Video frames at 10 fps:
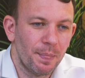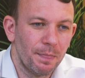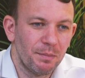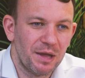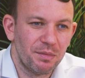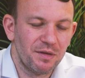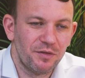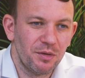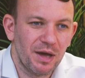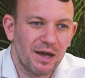Maybe if
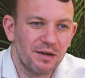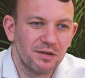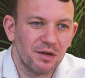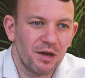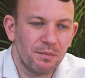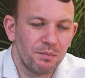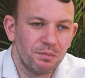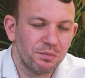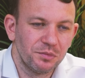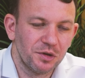you had
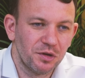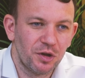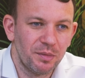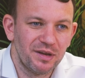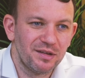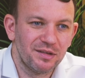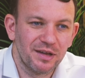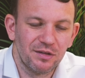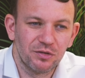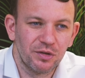a humidity
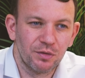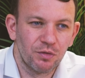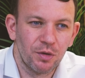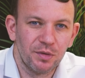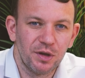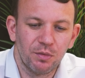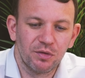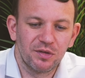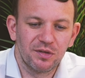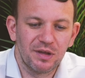sensor in the room and you
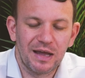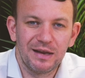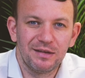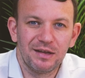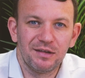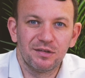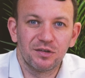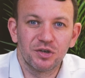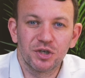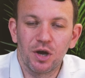wanted the LEDs
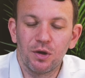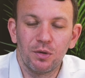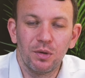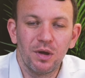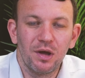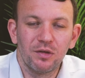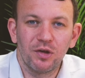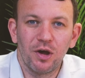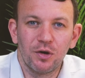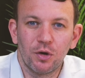to
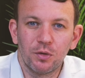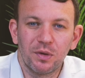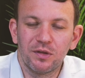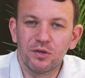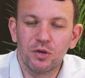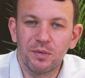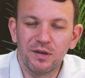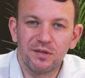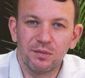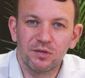turn on when the
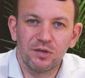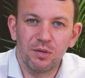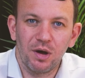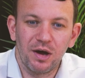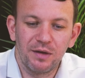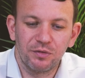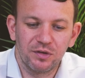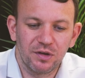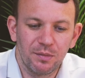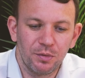humidity was too high, for
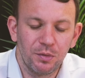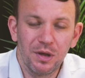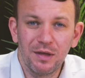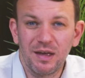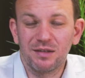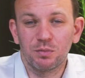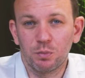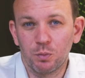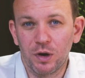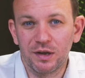example, that's
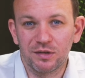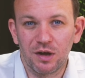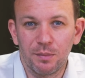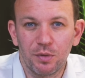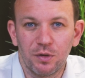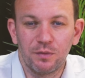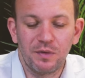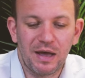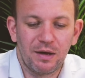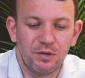one example of
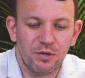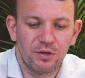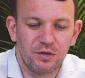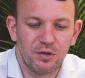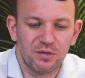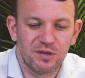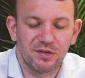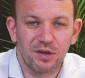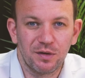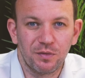how you could use this
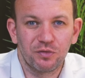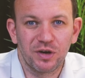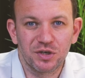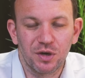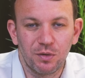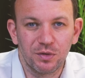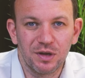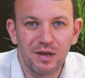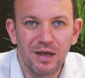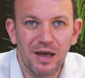kind of threshold
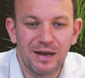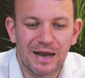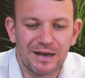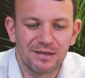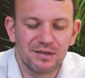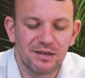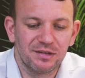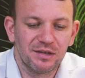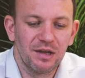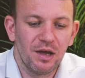
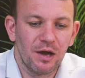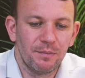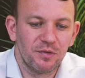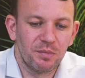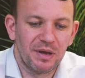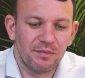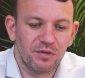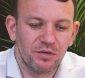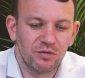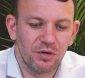analysis to be able to
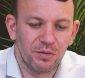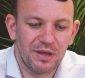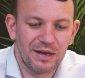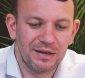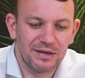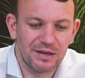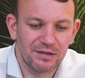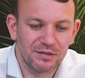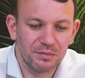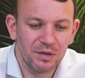control the LEDs.